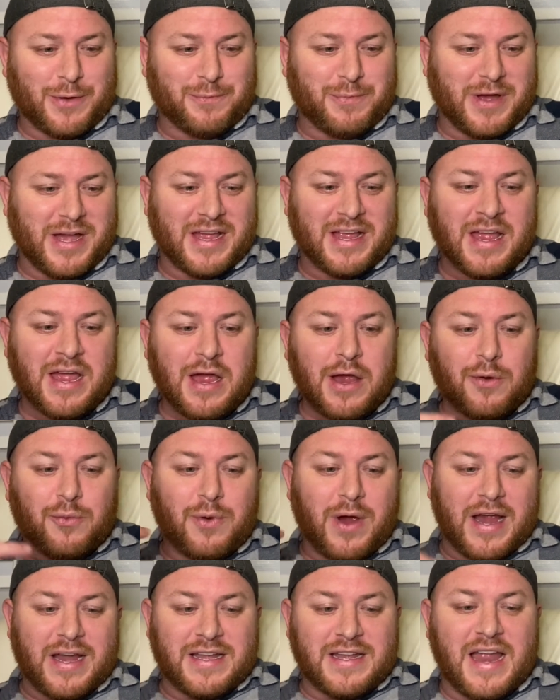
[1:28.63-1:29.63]
But
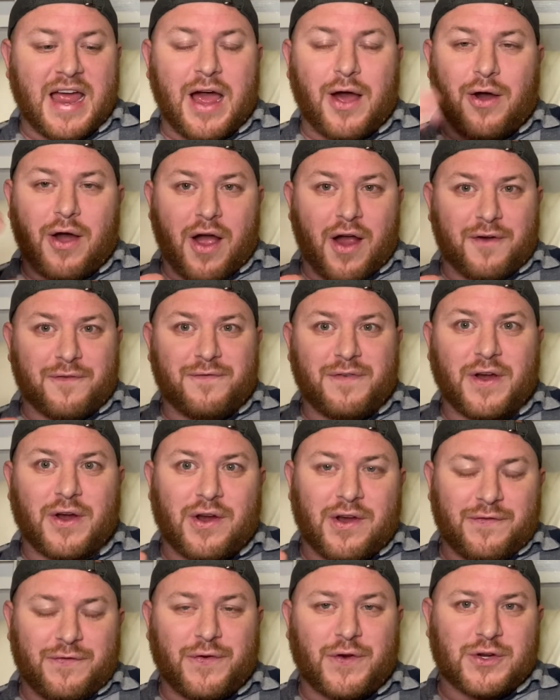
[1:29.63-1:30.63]
right now, our
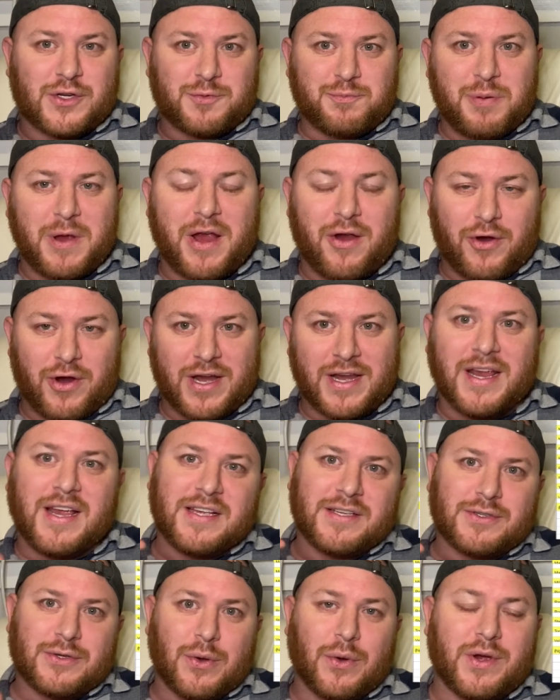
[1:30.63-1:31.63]
very first pairing
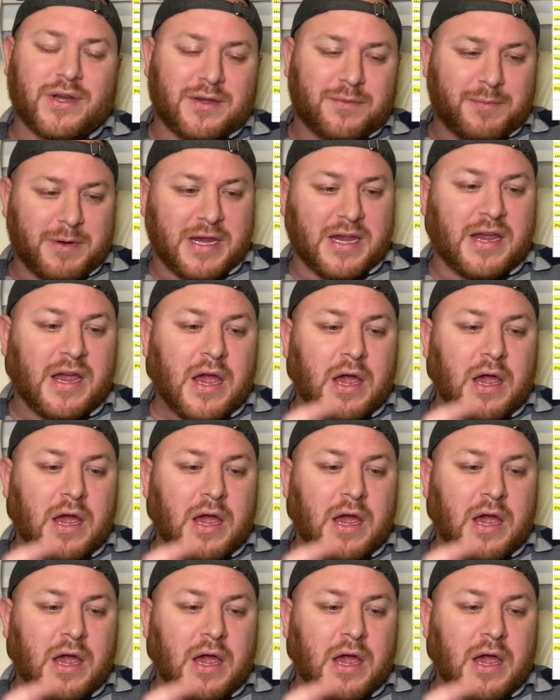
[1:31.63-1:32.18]
is going to be